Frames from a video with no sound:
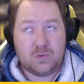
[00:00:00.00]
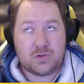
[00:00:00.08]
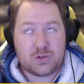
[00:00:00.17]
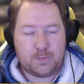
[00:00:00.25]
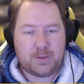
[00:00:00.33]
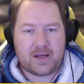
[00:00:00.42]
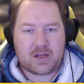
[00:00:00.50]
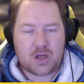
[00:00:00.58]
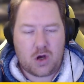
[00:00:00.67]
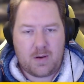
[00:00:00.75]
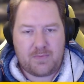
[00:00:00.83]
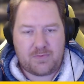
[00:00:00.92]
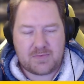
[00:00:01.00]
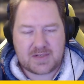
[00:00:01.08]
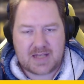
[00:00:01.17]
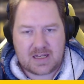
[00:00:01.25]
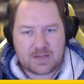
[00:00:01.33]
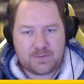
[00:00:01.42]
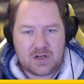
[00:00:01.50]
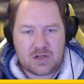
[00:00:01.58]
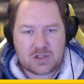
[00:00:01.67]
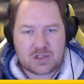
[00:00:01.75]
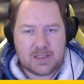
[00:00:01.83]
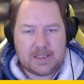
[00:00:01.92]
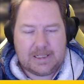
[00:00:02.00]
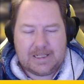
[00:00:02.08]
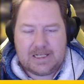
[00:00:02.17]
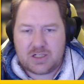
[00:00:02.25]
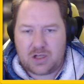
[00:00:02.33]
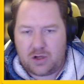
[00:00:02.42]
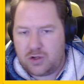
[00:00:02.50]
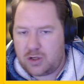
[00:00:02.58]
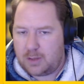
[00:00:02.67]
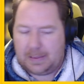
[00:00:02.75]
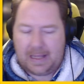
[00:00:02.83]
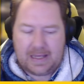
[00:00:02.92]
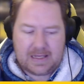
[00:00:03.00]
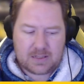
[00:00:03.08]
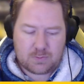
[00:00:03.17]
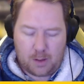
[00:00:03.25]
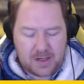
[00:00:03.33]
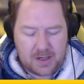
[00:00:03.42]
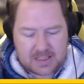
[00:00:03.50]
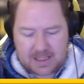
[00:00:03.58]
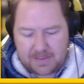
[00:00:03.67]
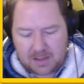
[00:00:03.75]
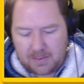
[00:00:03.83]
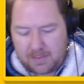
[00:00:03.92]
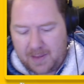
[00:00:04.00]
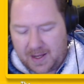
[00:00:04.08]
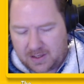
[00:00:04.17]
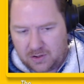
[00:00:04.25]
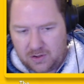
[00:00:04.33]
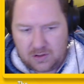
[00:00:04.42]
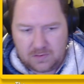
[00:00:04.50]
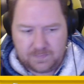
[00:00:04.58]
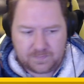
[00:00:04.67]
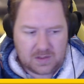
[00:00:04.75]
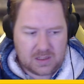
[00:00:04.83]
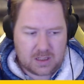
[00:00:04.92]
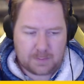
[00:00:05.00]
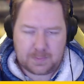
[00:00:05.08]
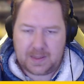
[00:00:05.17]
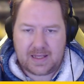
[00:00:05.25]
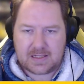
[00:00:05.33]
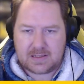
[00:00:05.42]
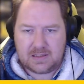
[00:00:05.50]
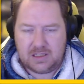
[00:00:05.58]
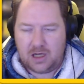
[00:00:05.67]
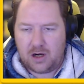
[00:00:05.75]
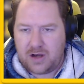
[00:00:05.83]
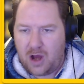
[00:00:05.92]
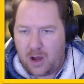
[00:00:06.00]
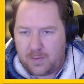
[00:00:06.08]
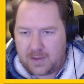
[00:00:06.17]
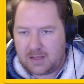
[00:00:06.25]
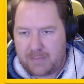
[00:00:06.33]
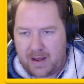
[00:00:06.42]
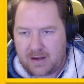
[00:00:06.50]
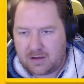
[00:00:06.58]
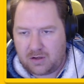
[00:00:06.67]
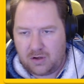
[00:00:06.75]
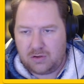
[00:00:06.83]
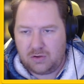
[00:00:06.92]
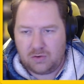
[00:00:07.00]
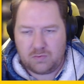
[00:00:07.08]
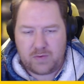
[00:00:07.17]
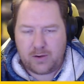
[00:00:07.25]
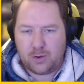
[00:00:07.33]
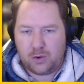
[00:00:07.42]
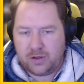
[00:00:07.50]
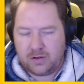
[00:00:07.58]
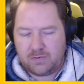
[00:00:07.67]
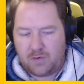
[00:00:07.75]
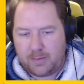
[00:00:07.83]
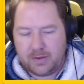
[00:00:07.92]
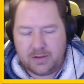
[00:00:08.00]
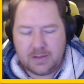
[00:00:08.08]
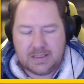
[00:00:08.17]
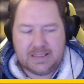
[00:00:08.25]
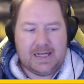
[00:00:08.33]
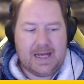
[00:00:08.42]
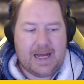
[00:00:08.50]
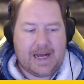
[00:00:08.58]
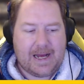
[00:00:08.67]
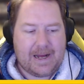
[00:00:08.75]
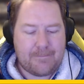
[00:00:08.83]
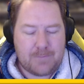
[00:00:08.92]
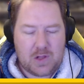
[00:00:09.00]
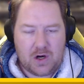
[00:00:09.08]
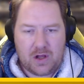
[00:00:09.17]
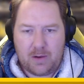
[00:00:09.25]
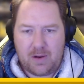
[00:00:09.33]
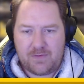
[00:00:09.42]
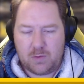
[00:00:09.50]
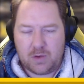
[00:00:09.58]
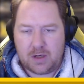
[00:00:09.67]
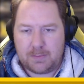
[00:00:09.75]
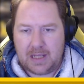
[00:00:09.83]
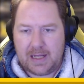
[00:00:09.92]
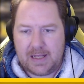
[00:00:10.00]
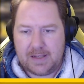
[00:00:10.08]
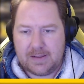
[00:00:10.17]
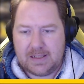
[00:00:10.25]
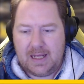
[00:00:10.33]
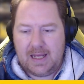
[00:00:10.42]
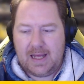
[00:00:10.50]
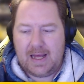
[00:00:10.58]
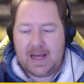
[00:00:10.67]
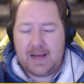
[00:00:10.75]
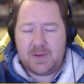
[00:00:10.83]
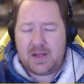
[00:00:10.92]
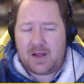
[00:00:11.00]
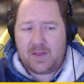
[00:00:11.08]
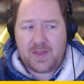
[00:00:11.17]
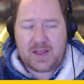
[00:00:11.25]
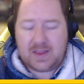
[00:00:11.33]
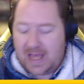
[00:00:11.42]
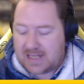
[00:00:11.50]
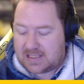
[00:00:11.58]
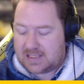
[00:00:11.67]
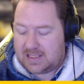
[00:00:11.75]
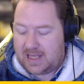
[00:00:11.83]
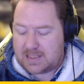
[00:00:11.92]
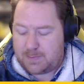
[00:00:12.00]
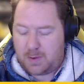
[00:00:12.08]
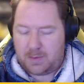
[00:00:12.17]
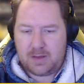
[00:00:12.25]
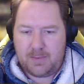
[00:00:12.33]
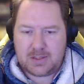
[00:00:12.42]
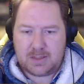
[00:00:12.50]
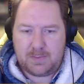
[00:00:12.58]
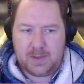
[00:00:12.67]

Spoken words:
two-player co-op from start to finish. So you could play as Robin and somebody could be Batgirl. You could play as Nightwing and Batgirl, or Red Hood and Robin. However you want to play it. But yeah, I think that's probably the most